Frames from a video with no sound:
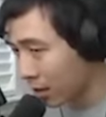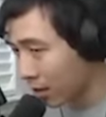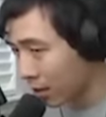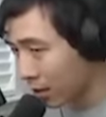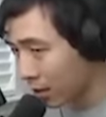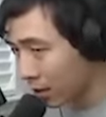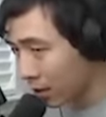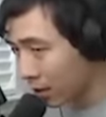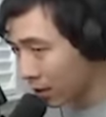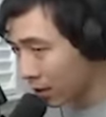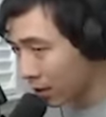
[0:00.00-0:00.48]

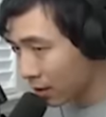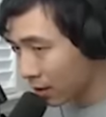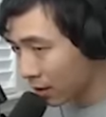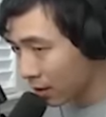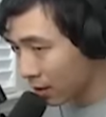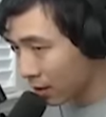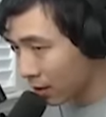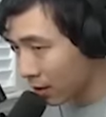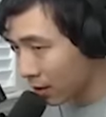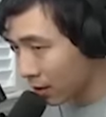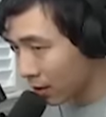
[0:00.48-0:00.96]

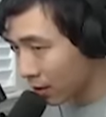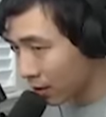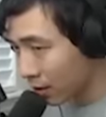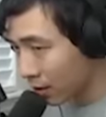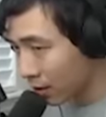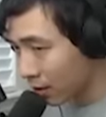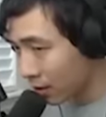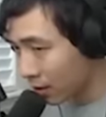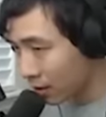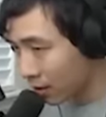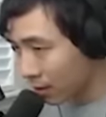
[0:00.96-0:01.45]

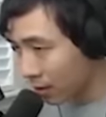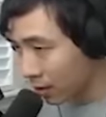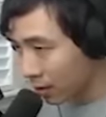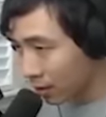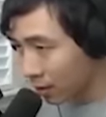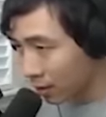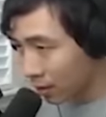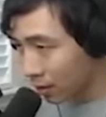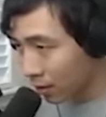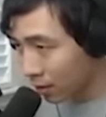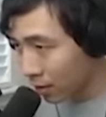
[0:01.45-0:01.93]

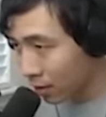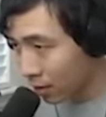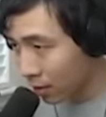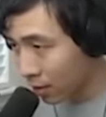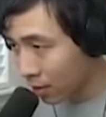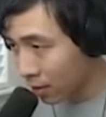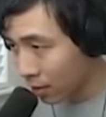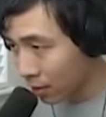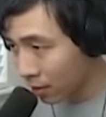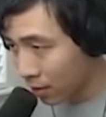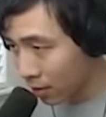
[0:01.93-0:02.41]

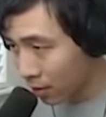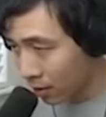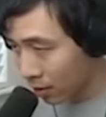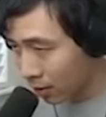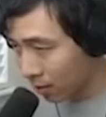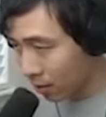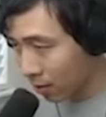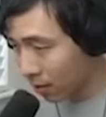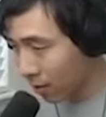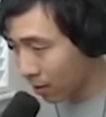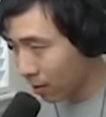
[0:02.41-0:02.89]

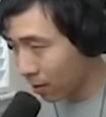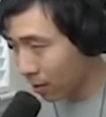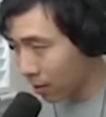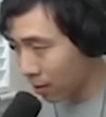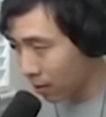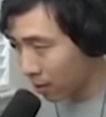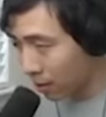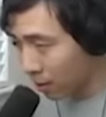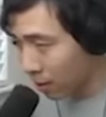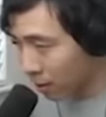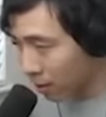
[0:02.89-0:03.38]

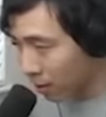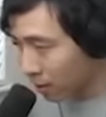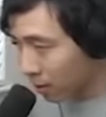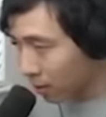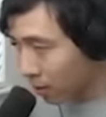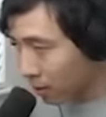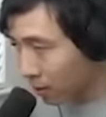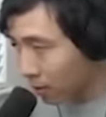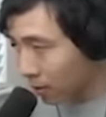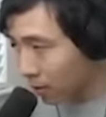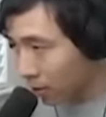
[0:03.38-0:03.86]

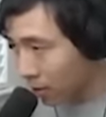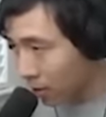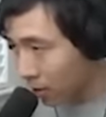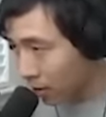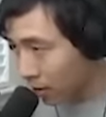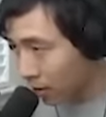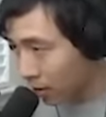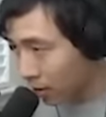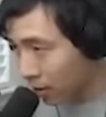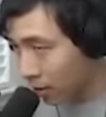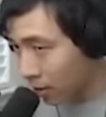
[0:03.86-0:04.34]

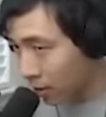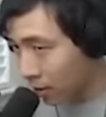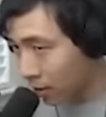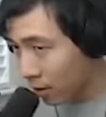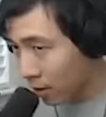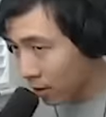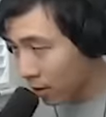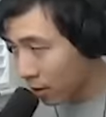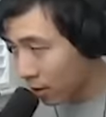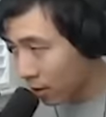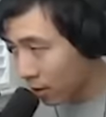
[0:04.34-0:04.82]

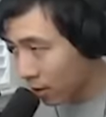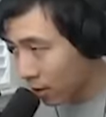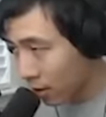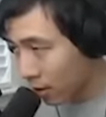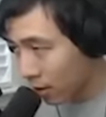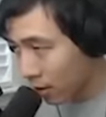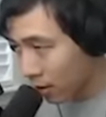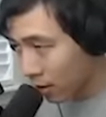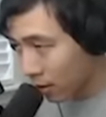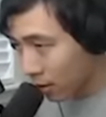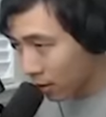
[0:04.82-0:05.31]

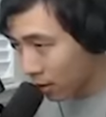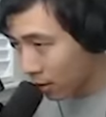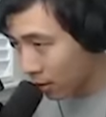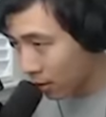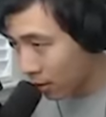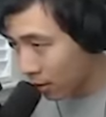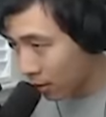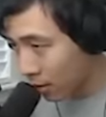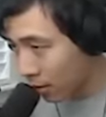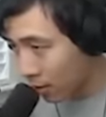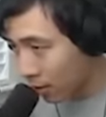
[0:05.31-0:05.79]

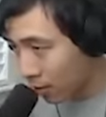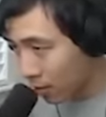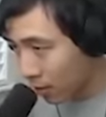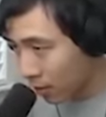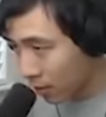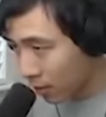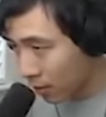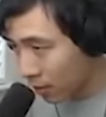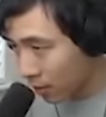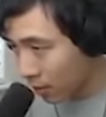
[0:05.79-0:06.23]
Nobody speaks.